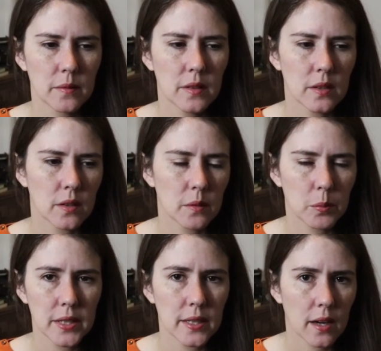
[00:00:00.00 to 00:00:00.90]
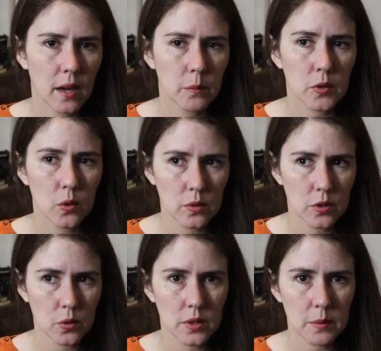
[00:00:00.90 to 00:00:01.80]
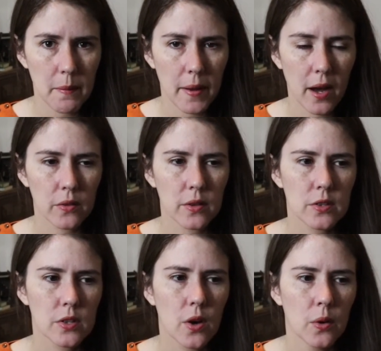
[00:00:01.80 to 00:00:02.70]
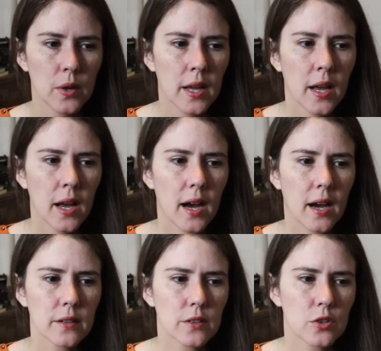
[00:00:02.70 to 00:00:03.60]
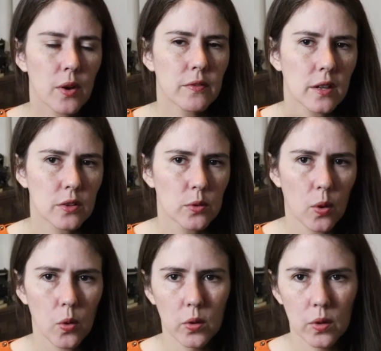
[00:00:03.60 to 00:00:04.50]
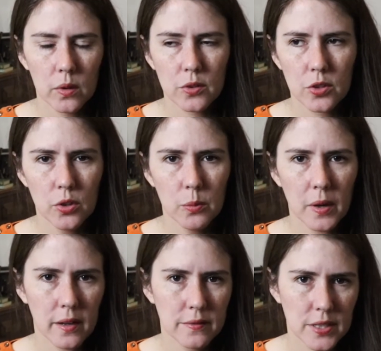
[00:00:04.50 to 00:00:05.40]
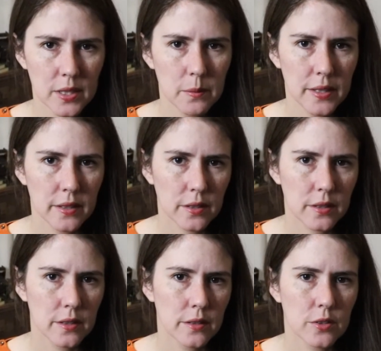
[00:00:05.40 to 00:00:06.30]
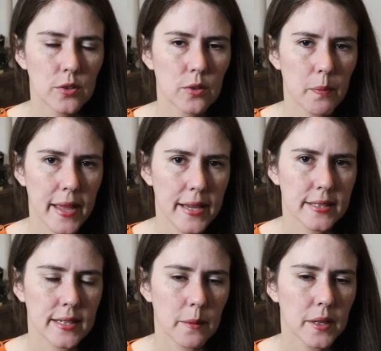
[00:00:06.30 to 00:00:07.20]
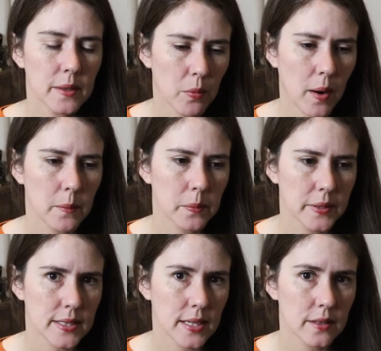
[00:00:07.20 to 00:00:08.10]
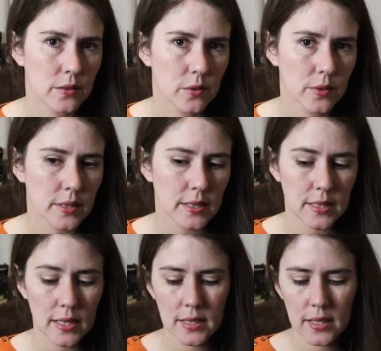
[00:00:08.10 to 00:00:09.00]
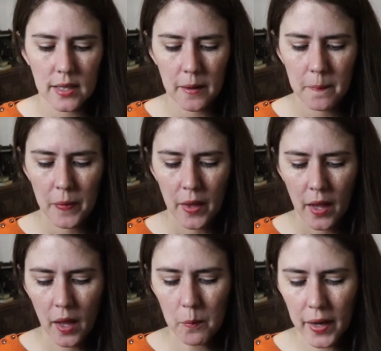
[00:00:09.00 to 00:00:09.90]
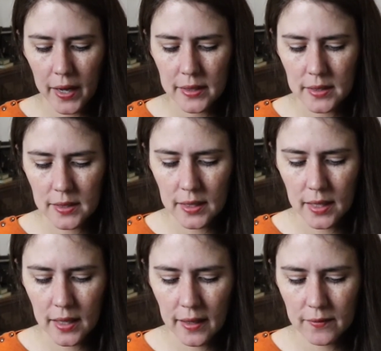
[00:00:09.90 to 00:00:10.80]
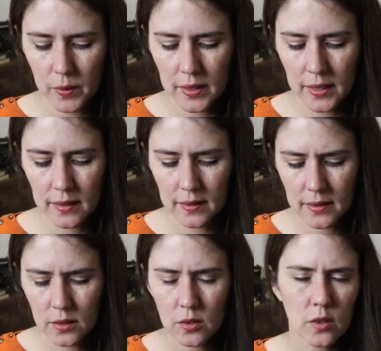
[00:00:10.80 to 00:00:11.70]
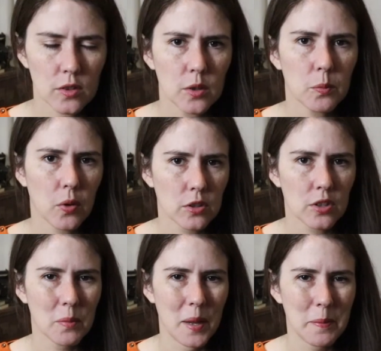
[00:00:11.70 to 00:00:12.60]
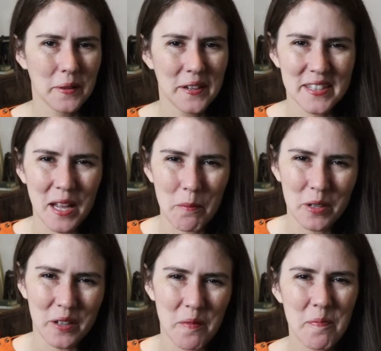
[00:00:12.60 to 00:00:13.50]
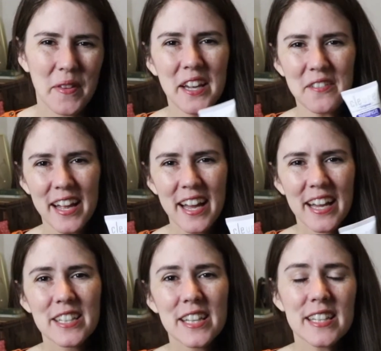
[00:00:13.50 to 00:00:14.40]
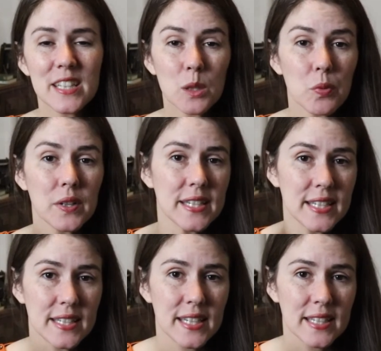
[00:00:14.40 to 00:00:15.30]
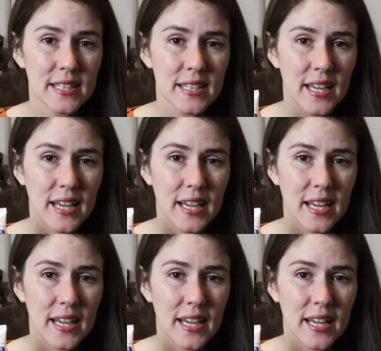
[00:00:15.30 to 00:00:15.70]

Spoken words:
you know, bleeding gums or sores in my mouth. So to have gone through a whole tube of cinnamon clear toothpaste, I'm going to probably say there's no salicylates in there. But there's a good portion of people that are skeptical. Anyway, it is a pretty decent